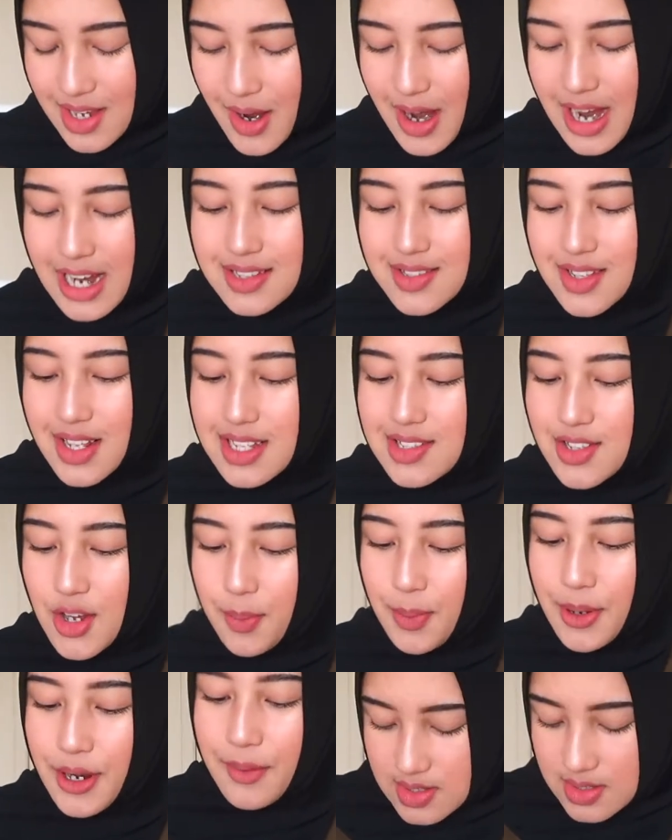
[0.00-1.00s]
Alright, so let's
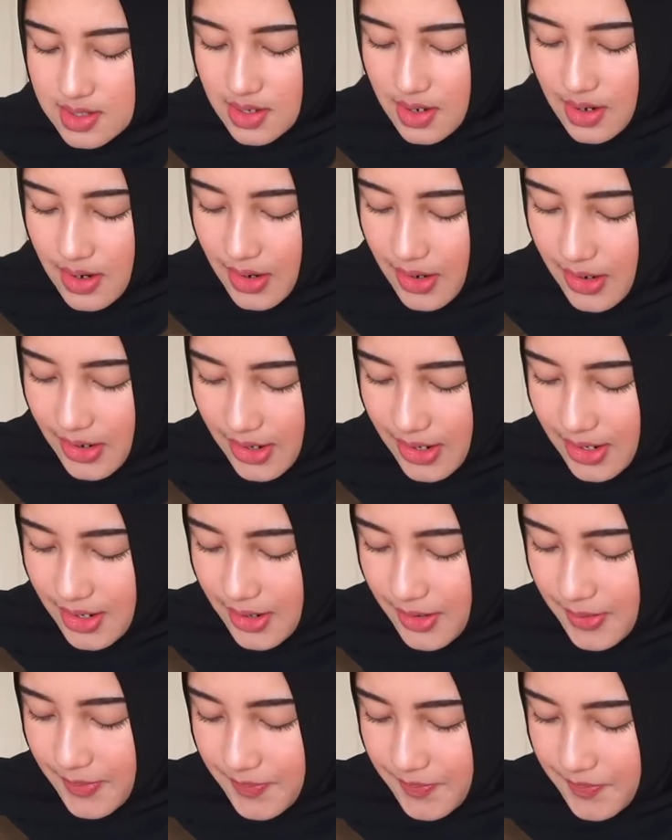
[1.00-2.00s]
open it.
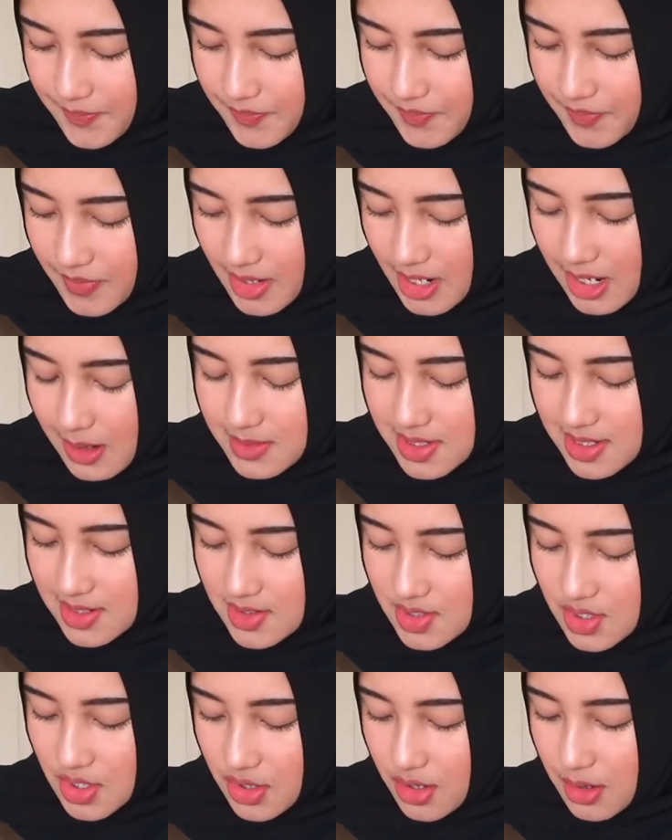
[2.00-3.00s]
So from
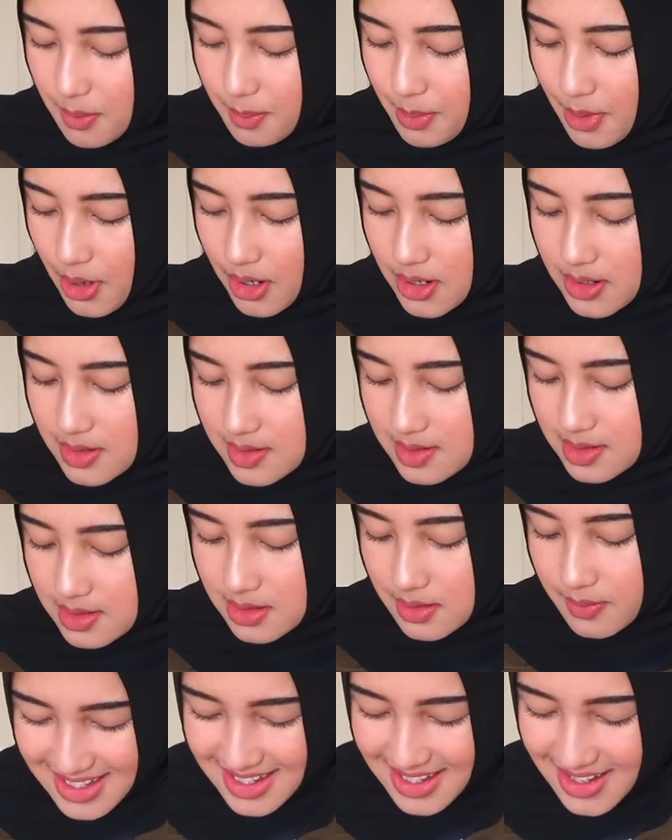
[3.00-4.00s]
this cute box,